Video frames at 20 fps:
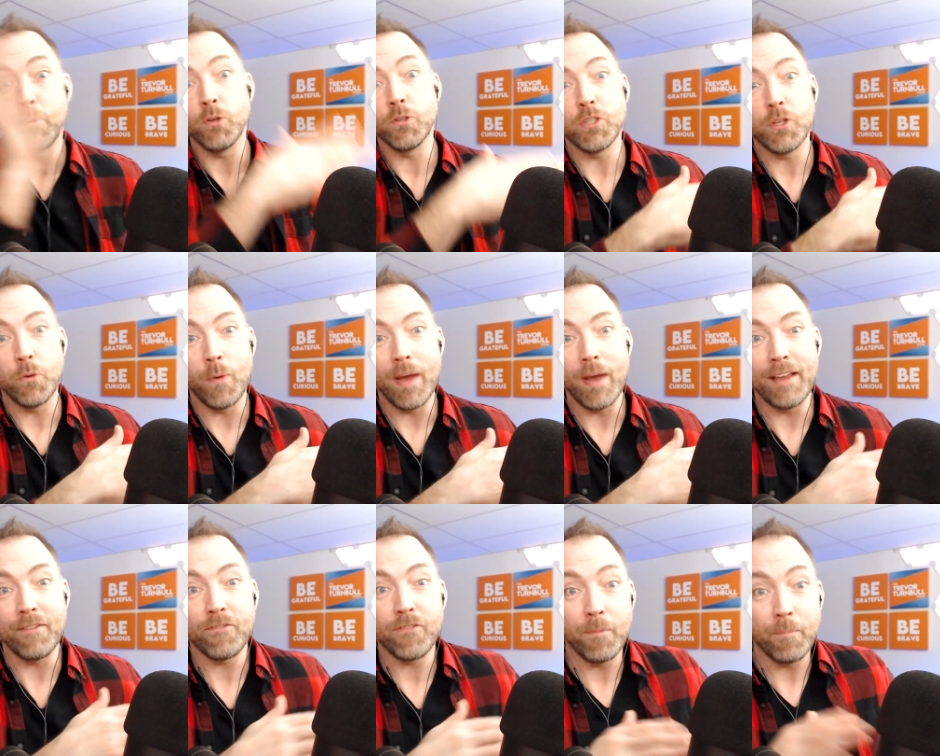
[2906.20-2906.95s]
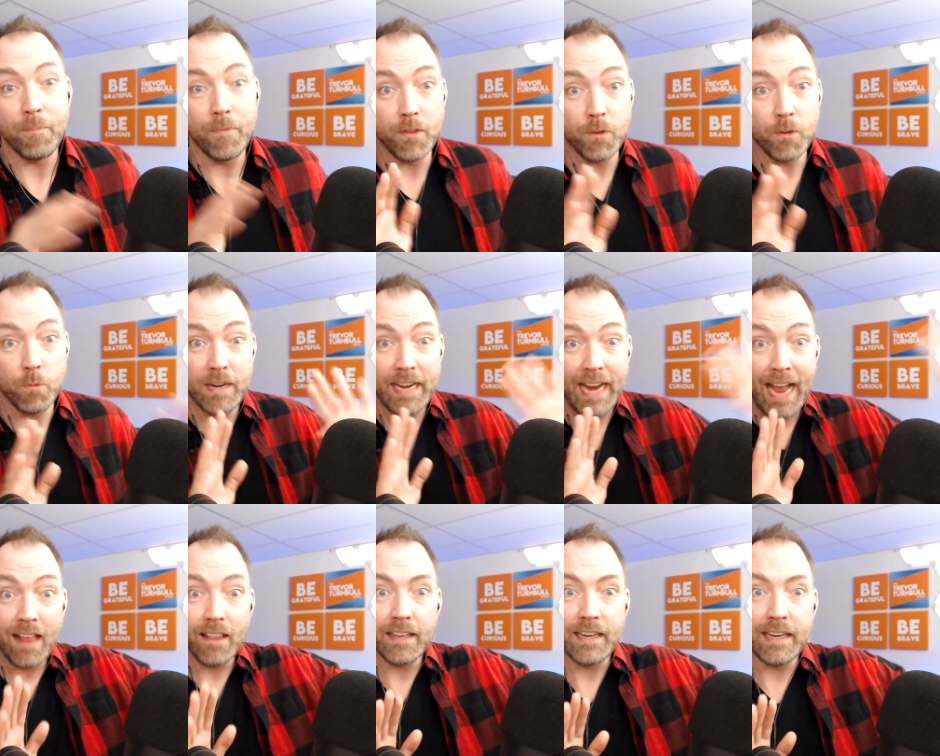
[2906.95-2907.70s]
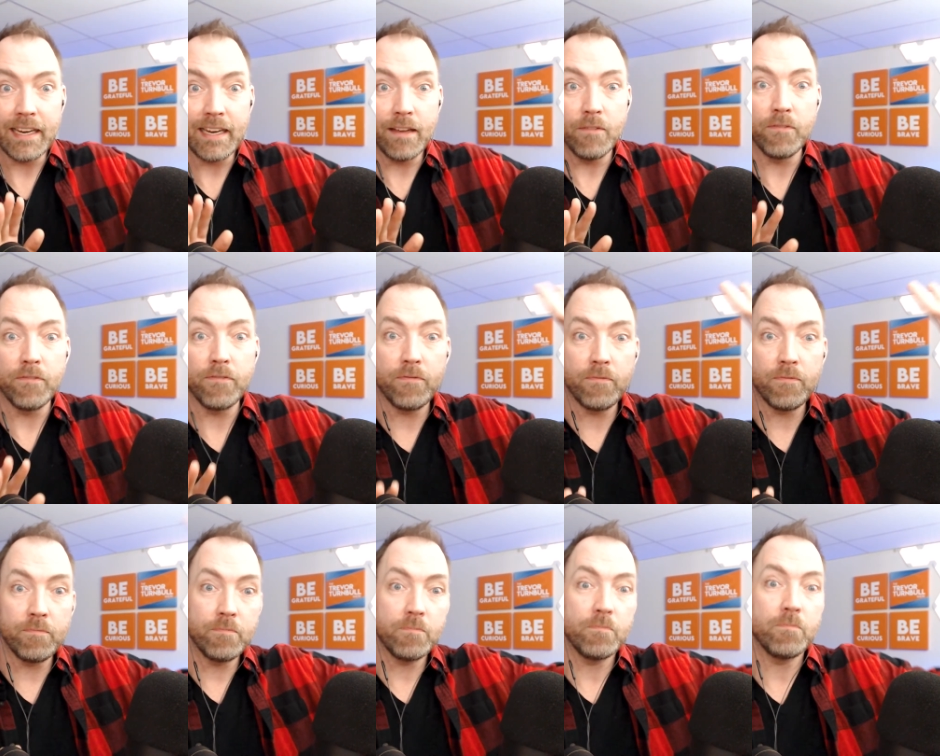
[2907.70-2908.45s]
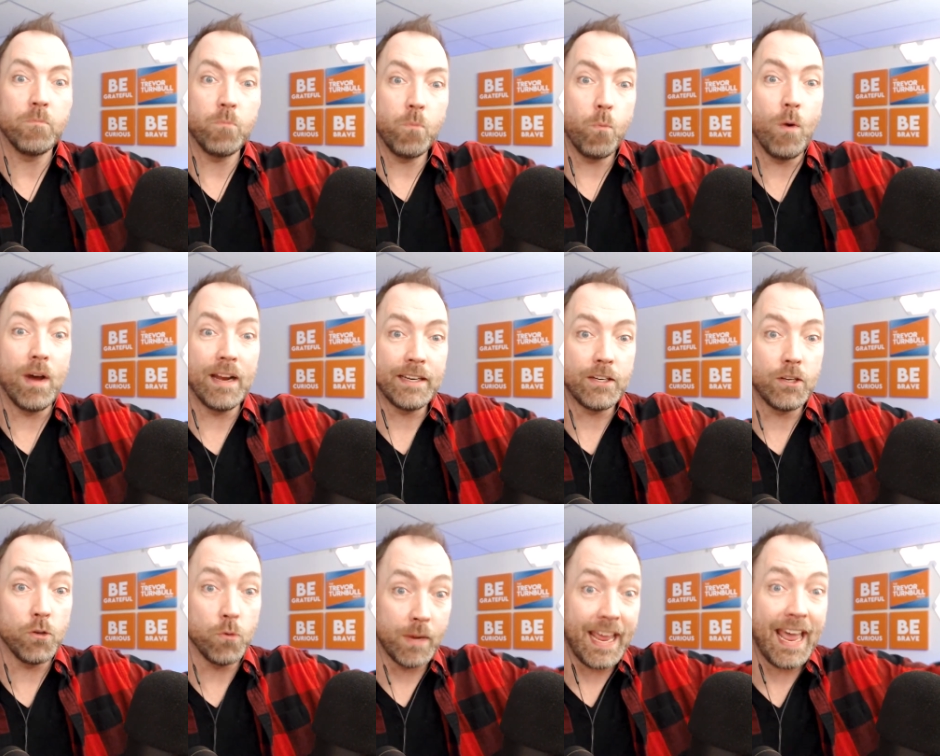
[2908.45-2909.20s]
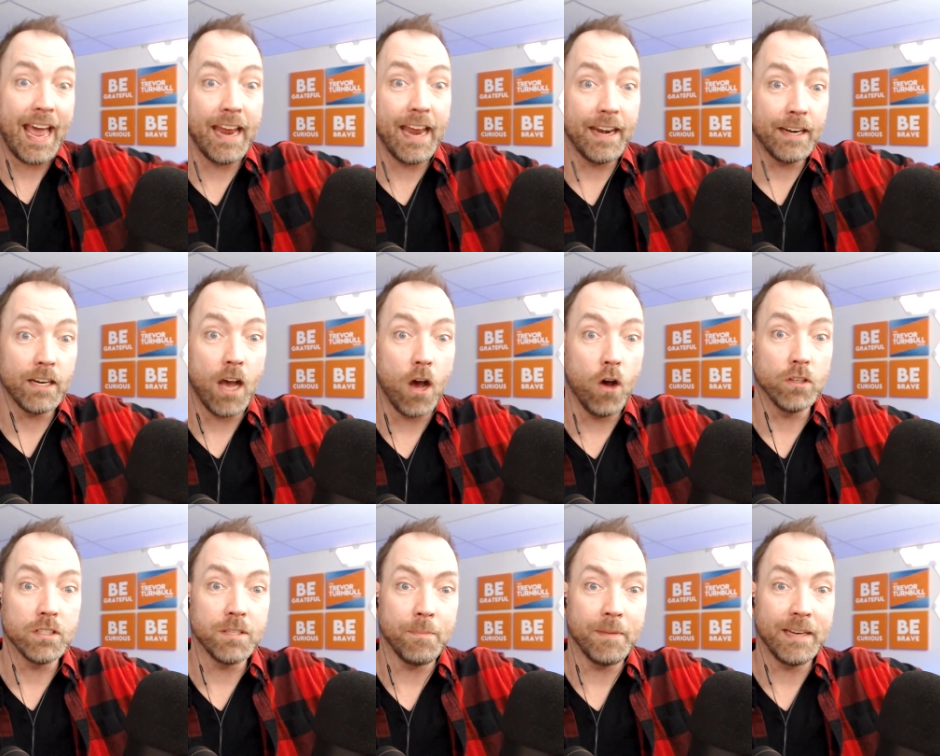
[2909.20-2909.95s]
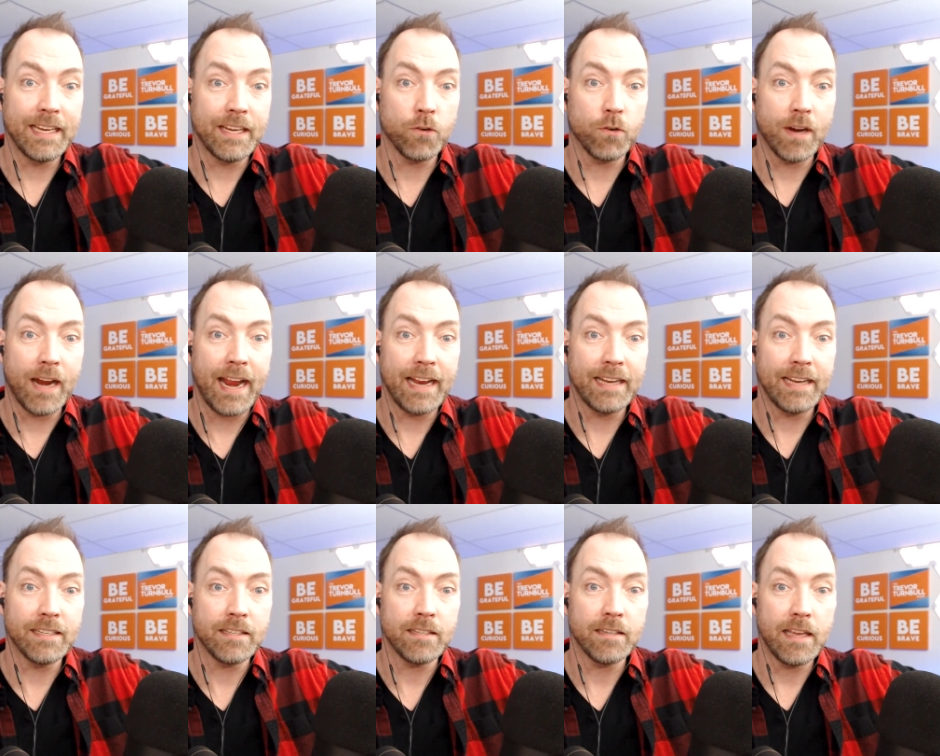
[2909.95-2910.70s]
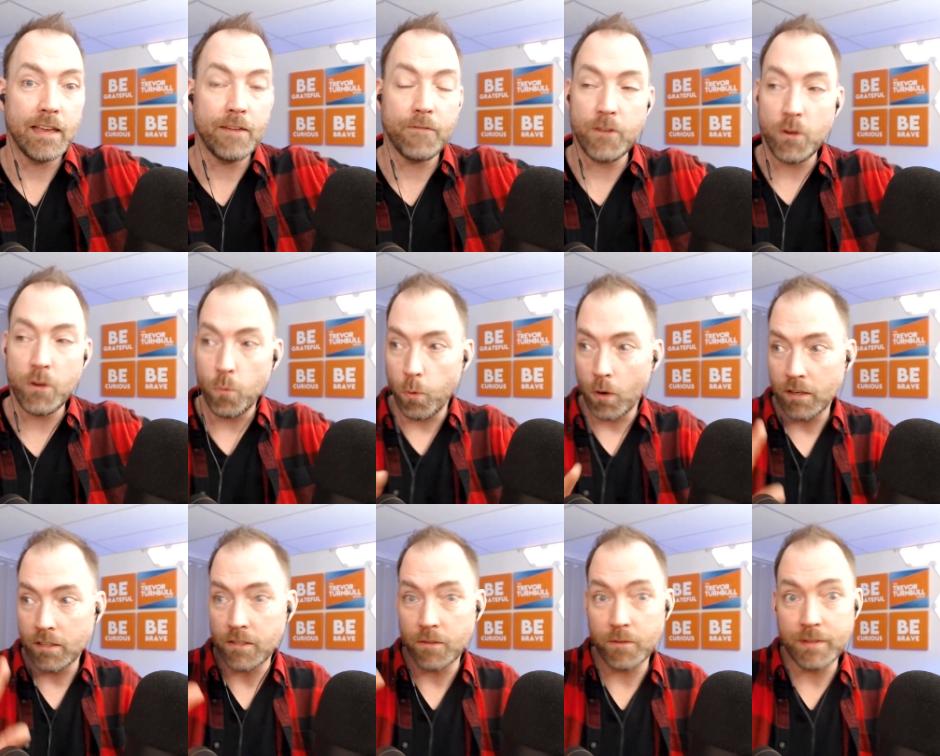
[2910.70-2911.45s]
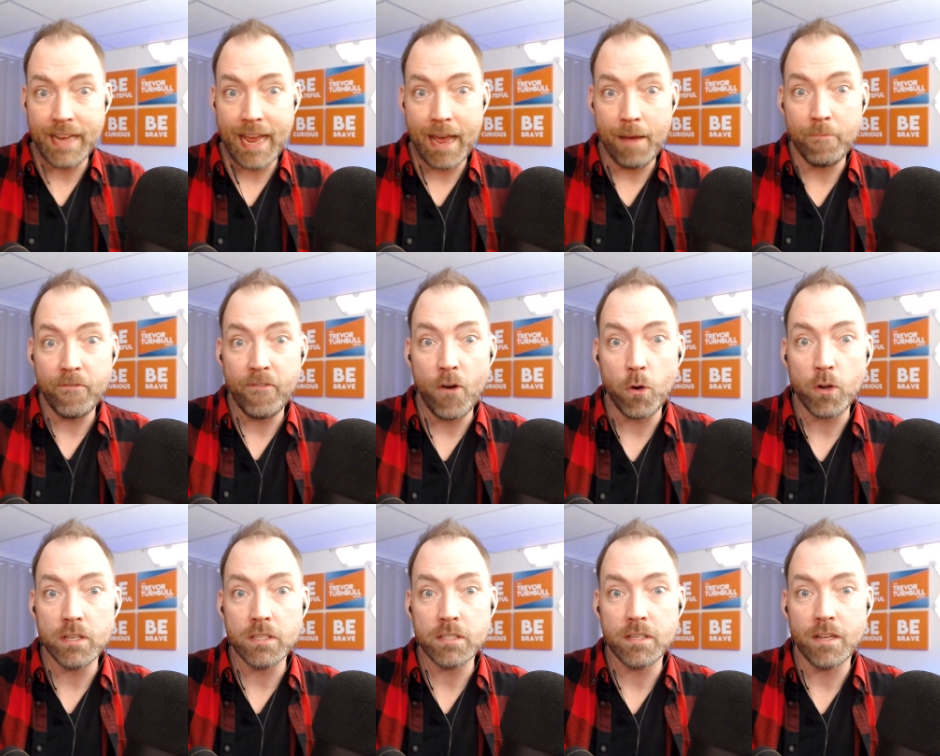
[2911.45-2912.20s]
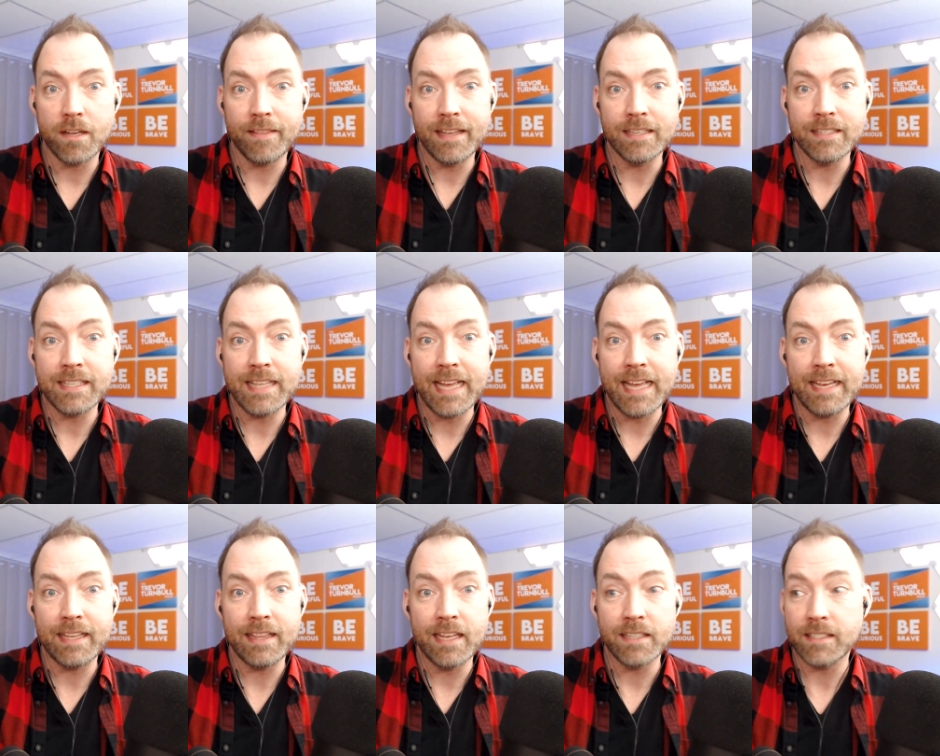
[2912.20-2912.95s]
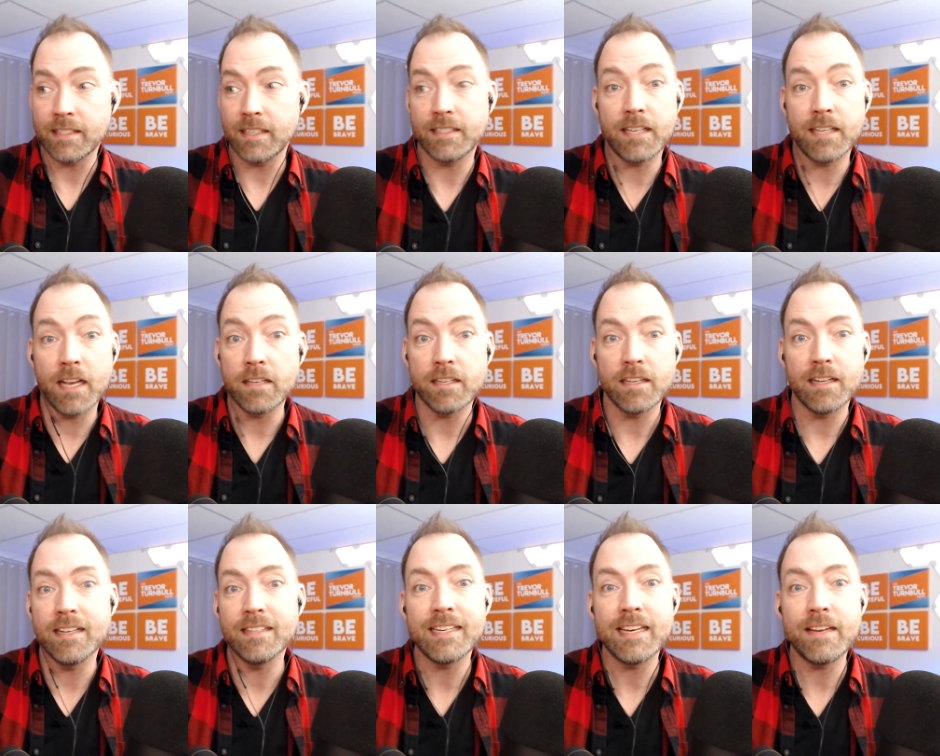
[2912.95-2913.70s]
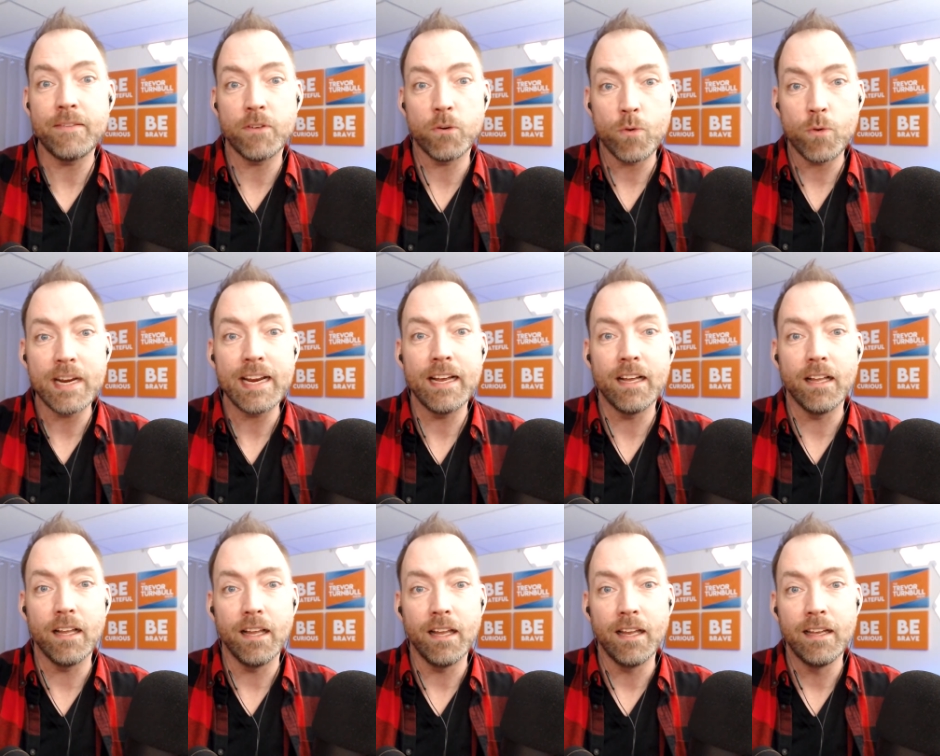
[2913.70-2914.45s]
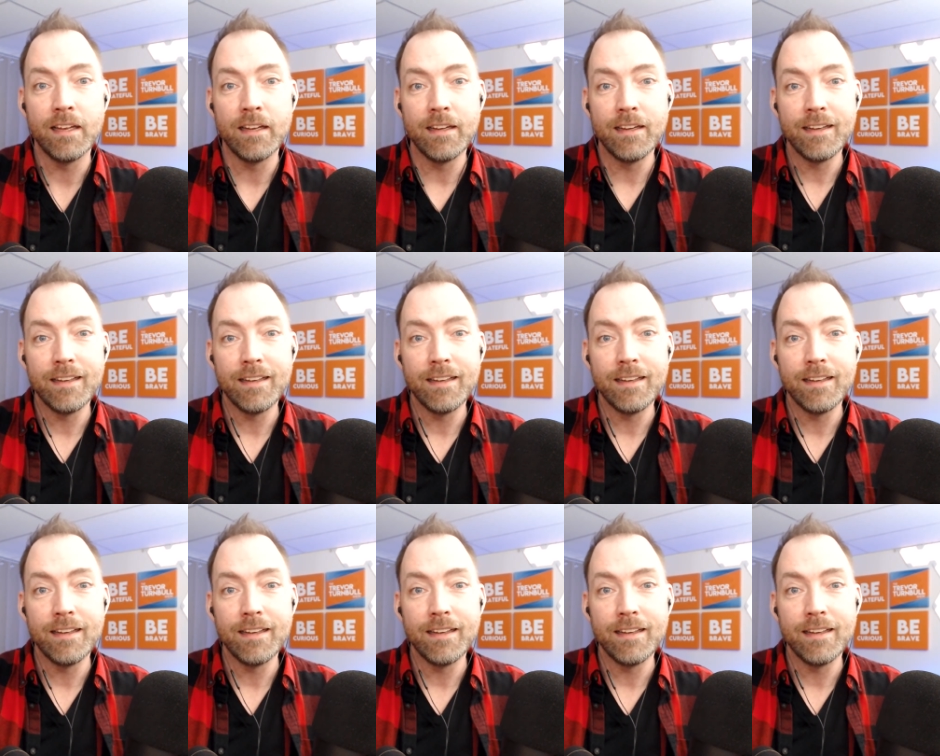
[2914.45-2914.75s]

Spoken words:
pulls you away from the reality of what you can ultimately create if you weren't so damn focused on this thing that isn't even real.